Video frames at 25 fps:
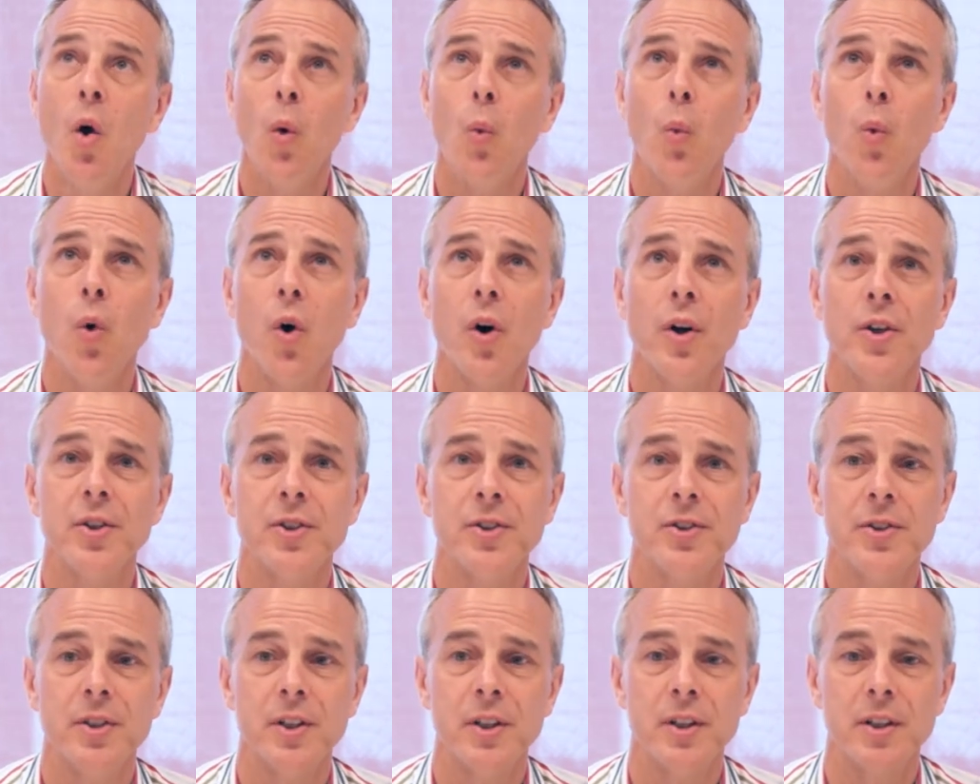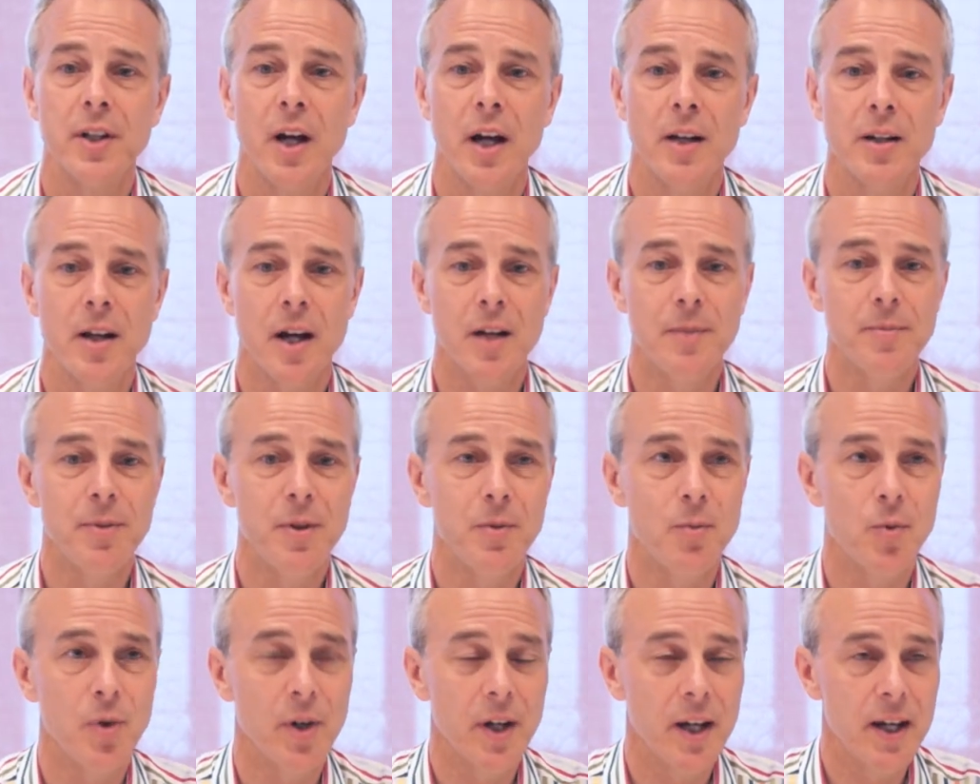was that I'd
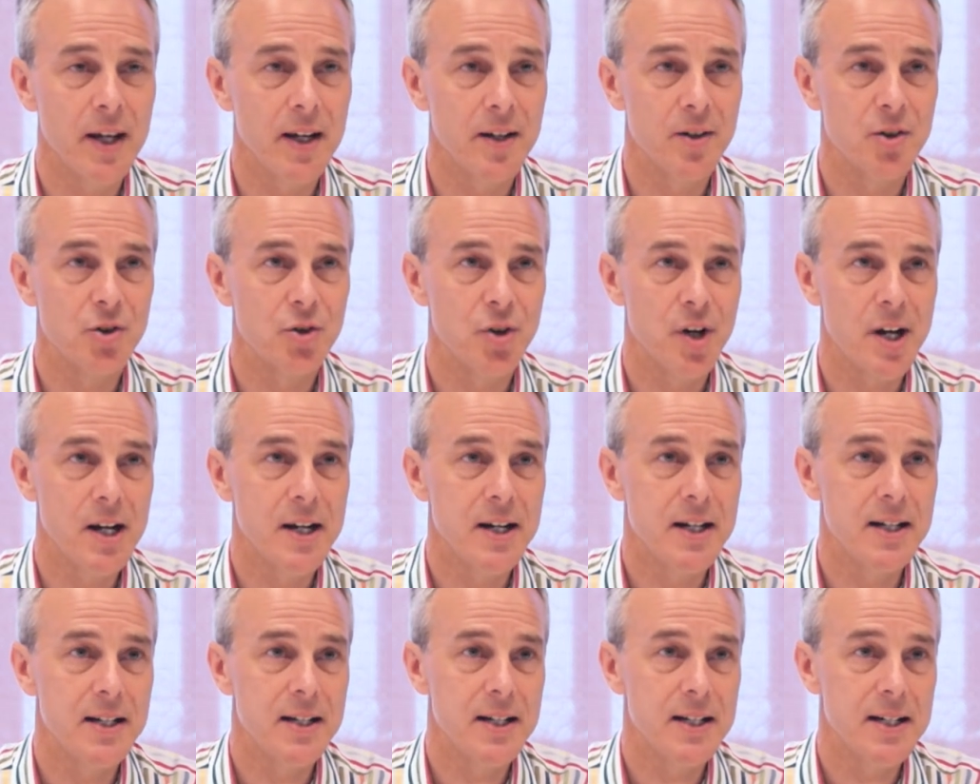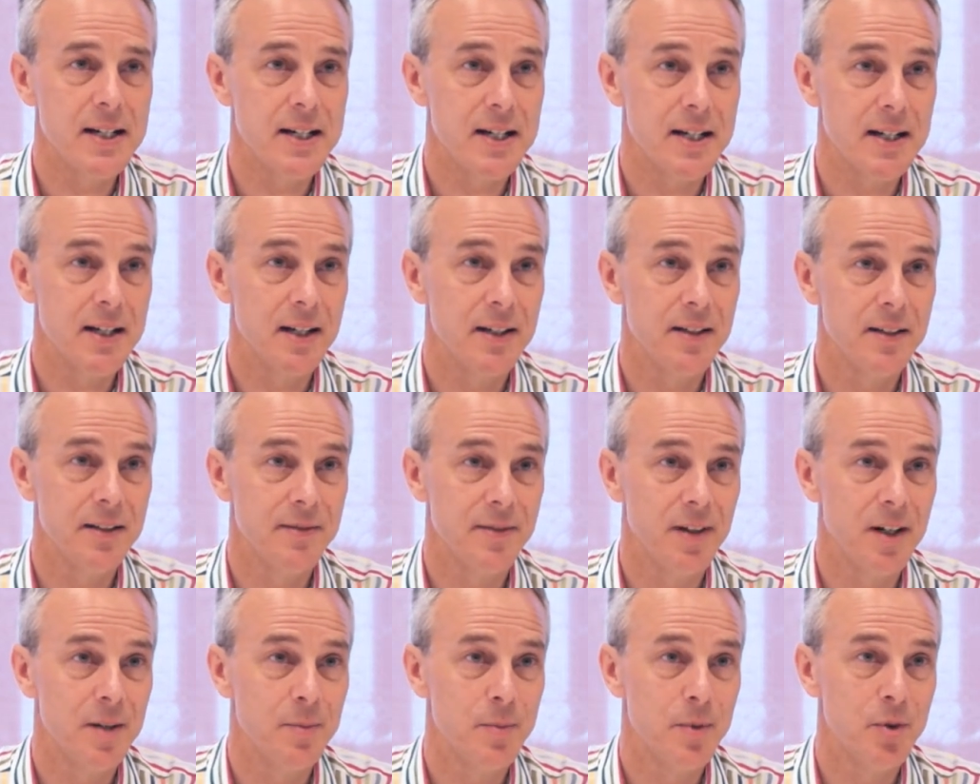been working in training and
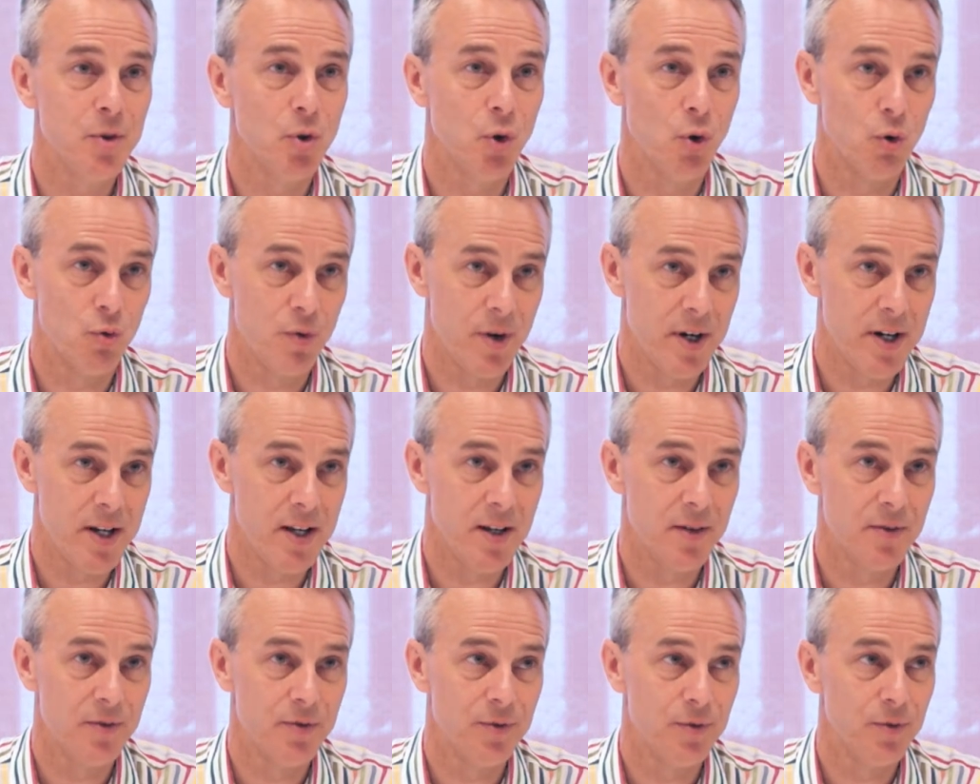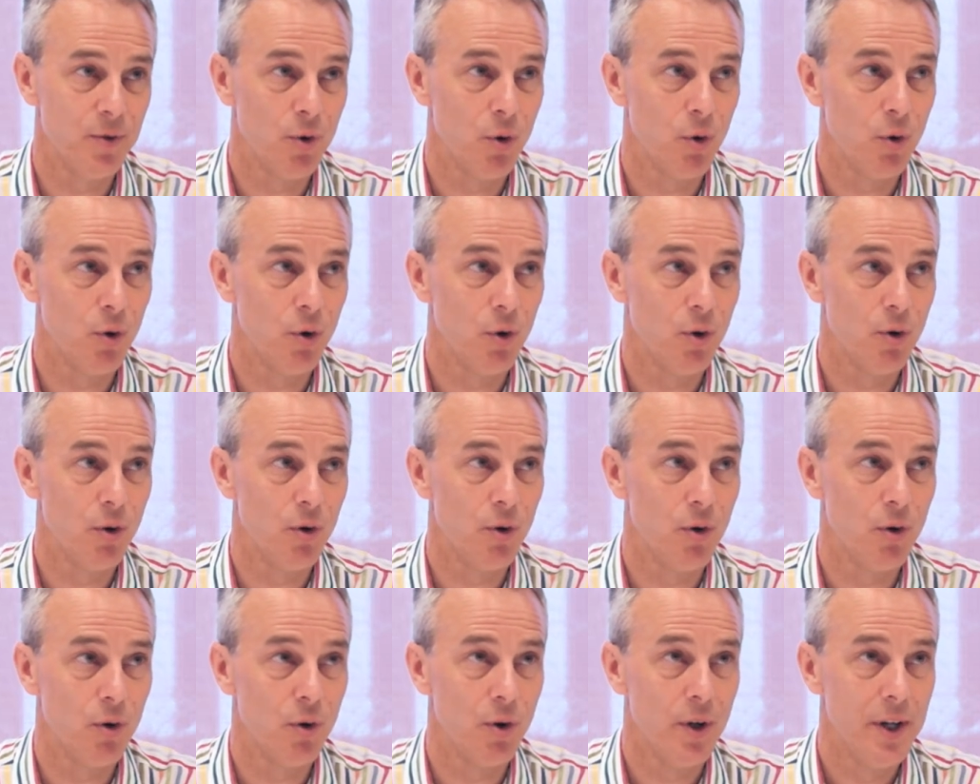development already
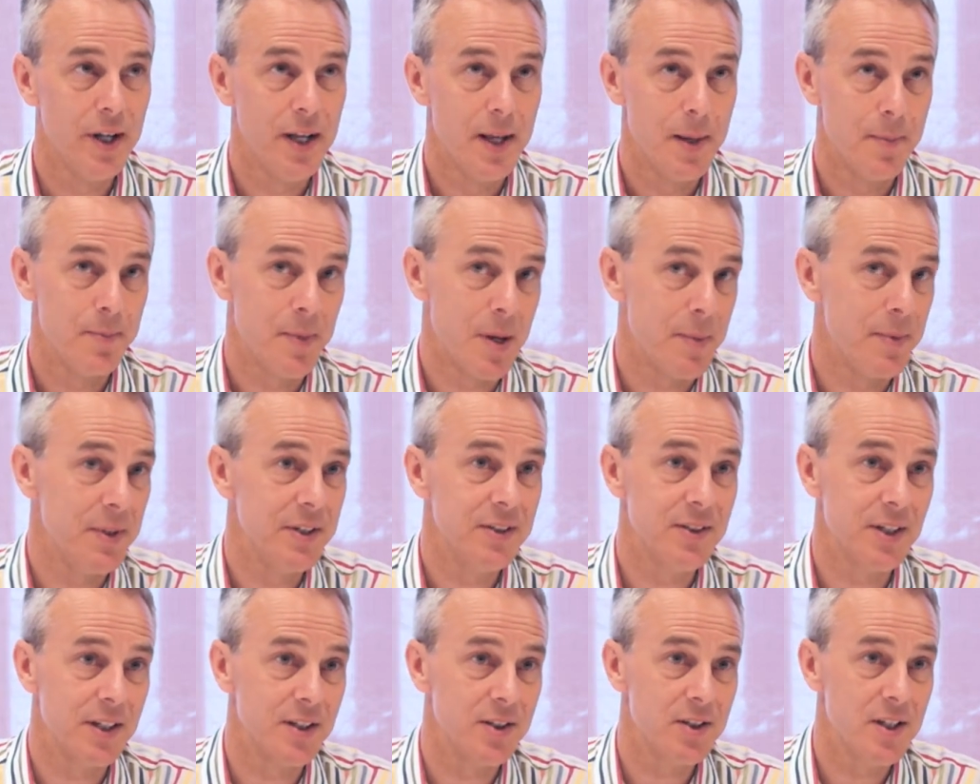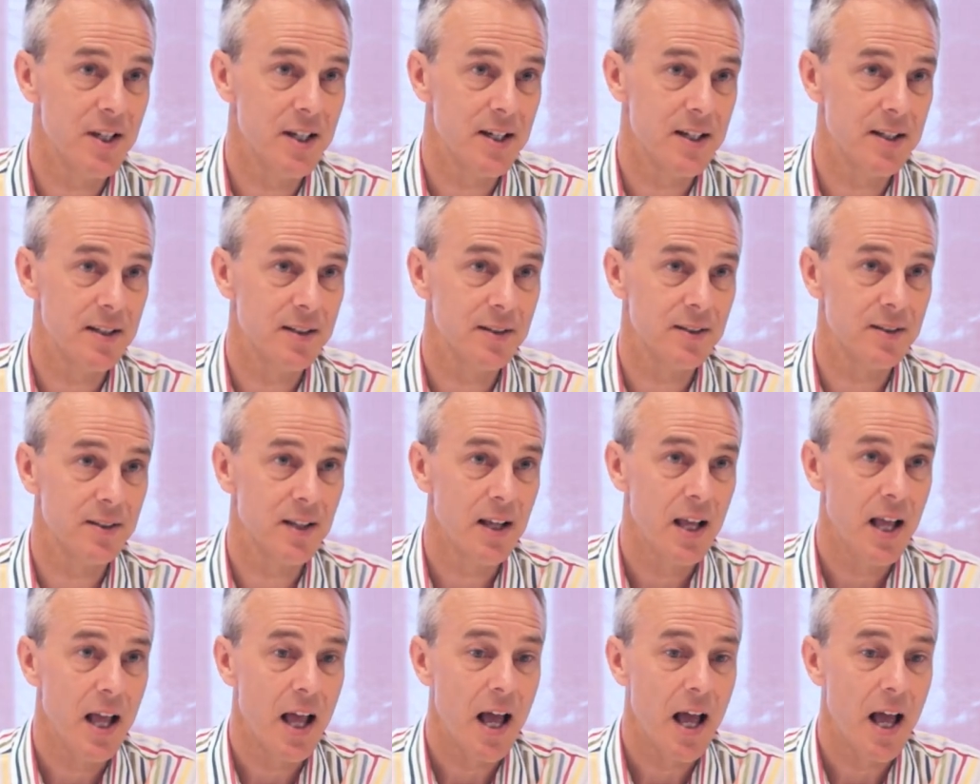for maybe 6 years.